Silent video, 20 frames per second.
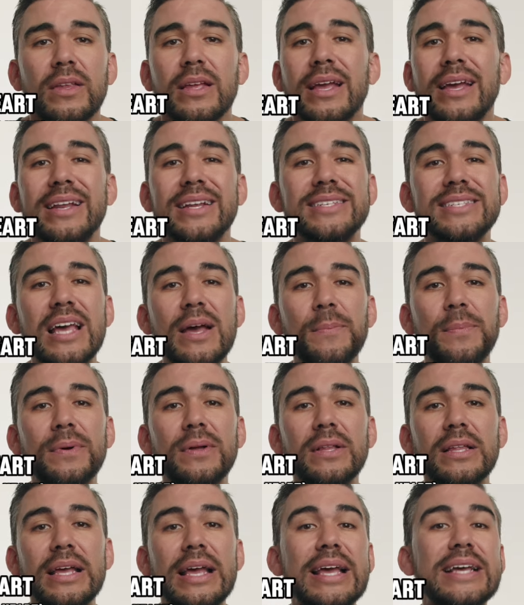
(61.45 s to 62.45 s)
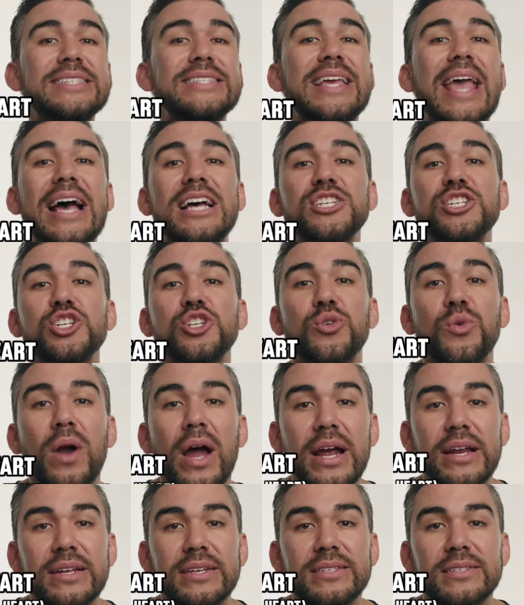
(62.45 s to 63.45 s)
An example is
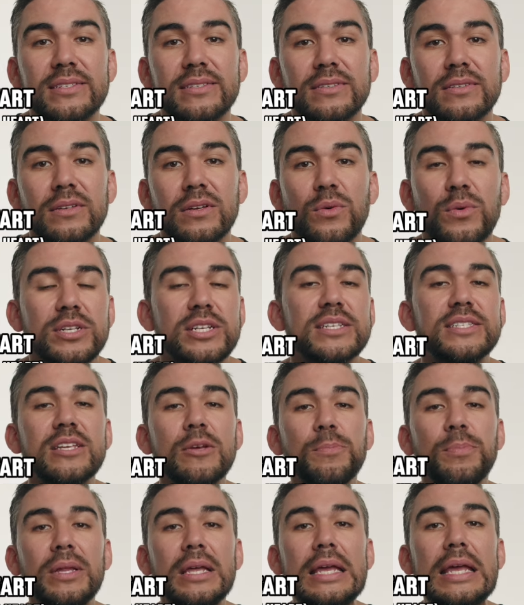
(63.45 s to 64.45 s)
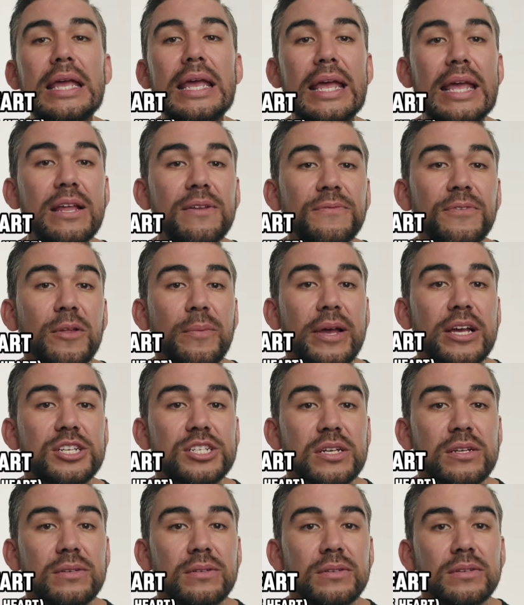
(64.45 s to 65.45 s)
gastritis, which is simply
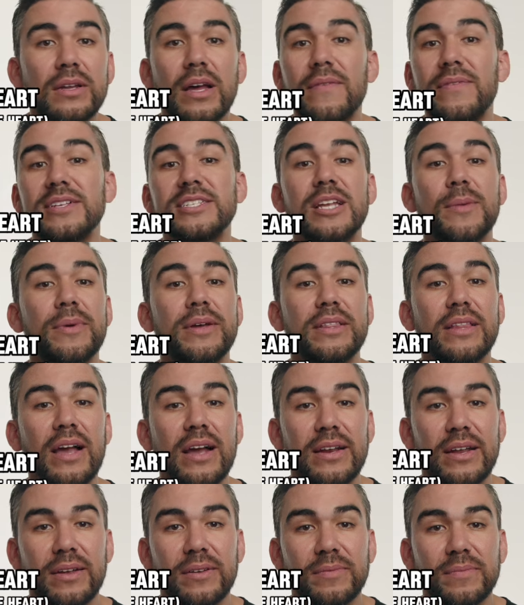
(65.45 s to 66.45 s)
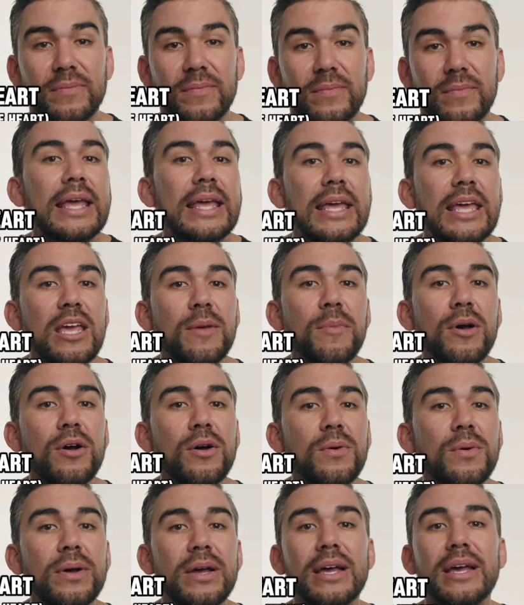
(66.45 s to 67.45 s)
inflammation of the stomach lining.
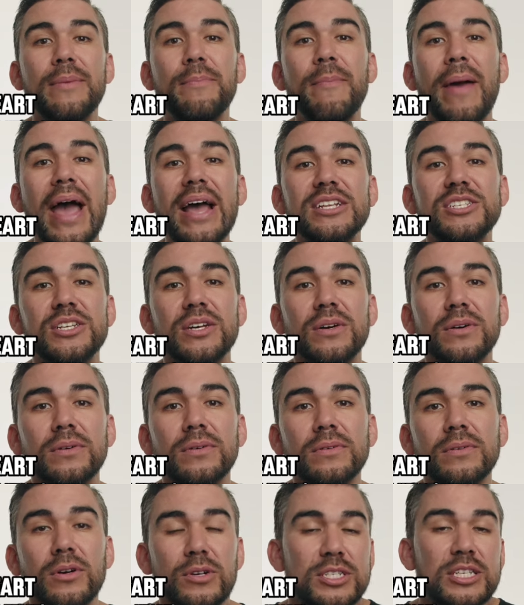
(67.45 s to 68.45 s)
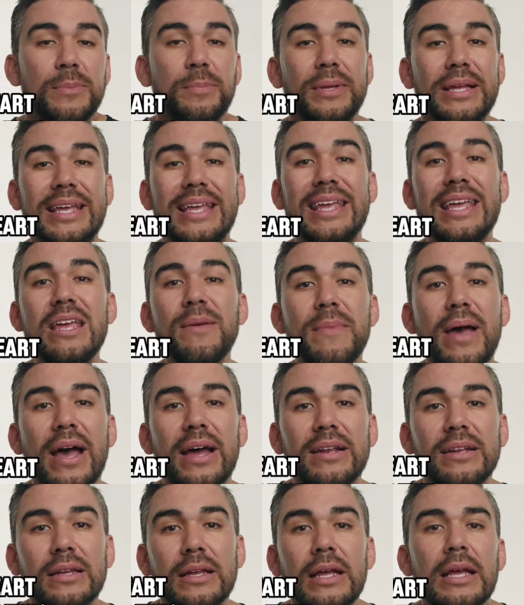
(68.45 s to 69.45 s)
Hemo, hemato, or simply
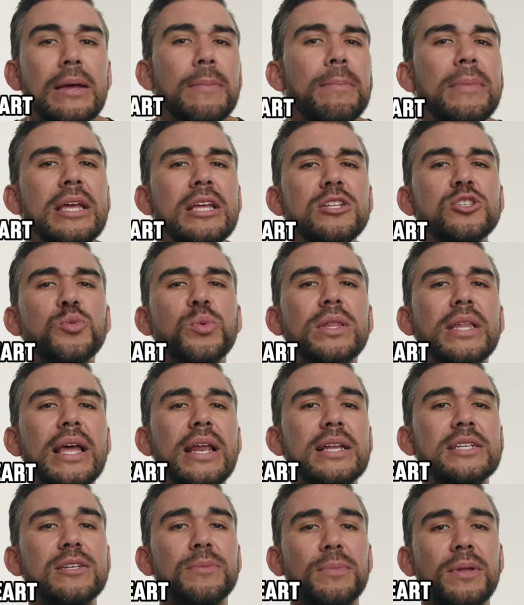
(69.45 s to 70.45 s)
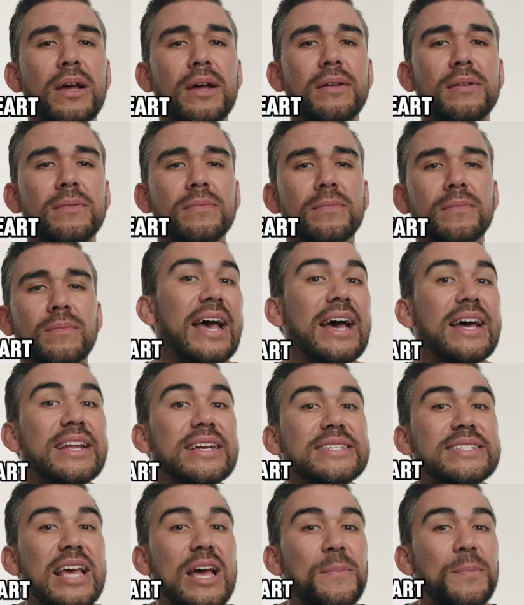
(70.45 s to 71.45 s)
hemat, means relating to blood. An
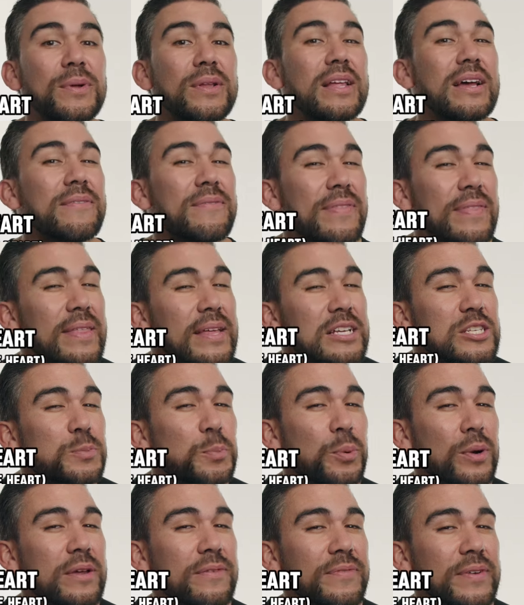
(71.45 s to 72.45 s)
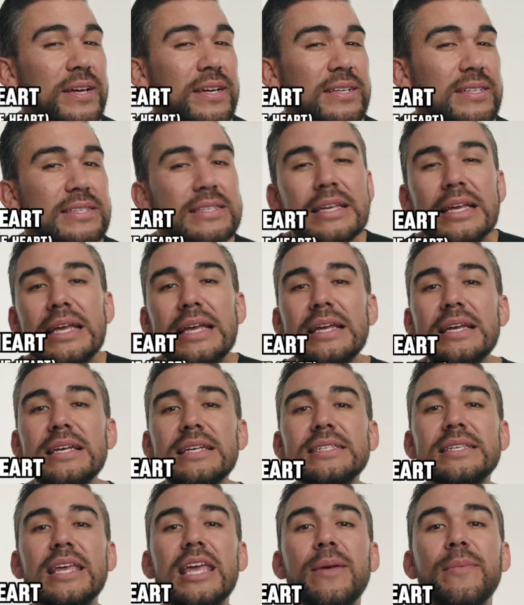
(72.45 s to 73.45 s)
example of this prefix
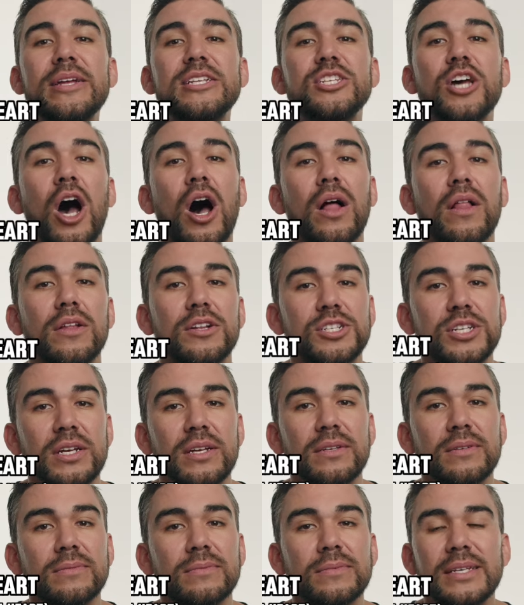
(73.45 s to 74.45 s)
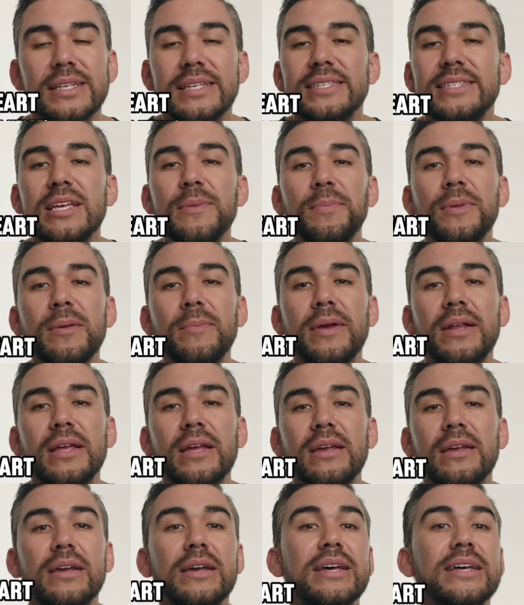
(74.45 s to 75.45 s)
is hematology, simply
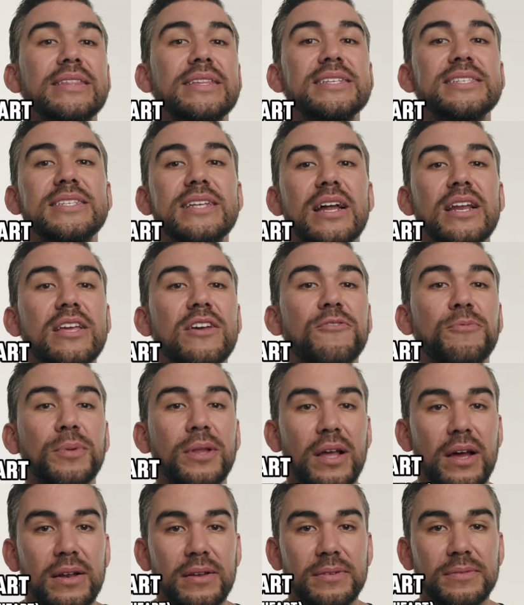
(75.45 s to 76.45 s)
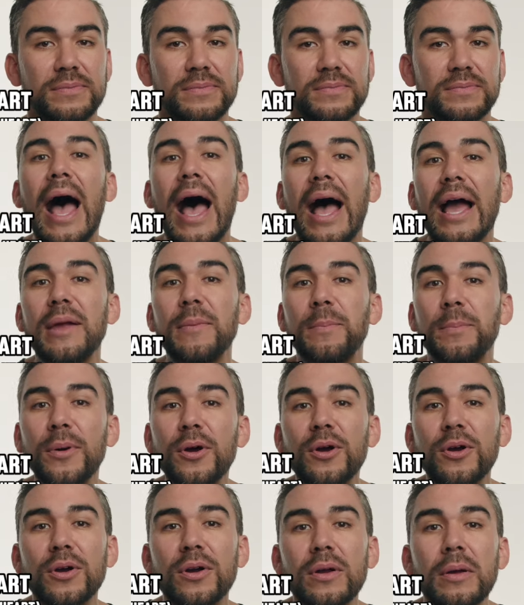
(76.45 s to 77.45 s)
meaning the study of blood.
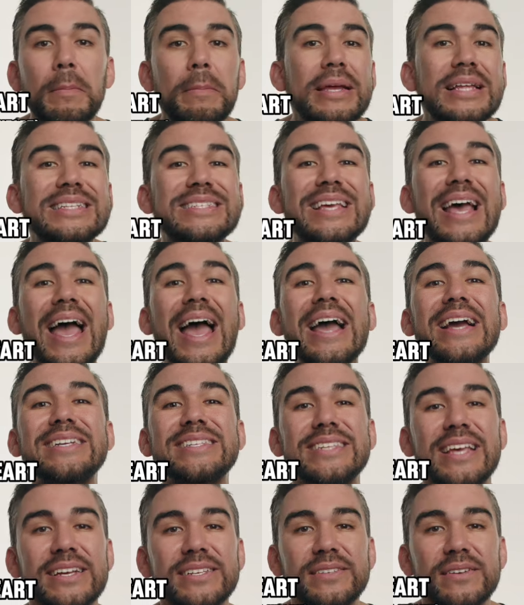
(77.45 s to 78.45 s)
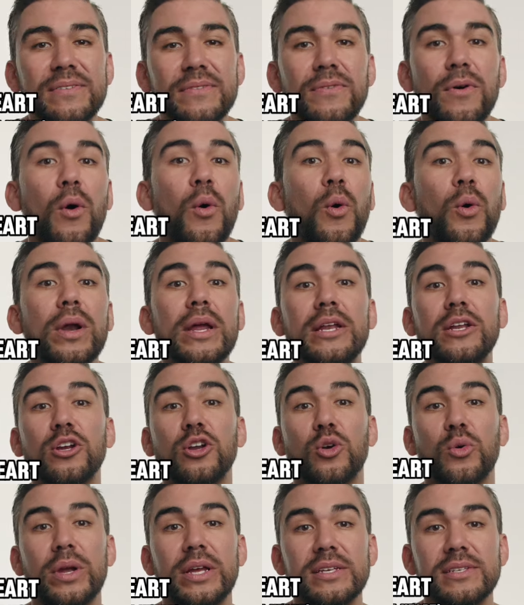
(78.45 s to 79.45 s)
Hyper means excessive or
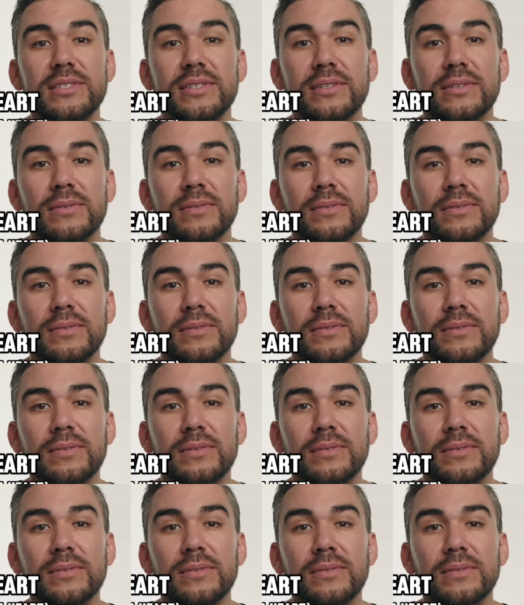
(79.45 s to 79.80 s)
increased.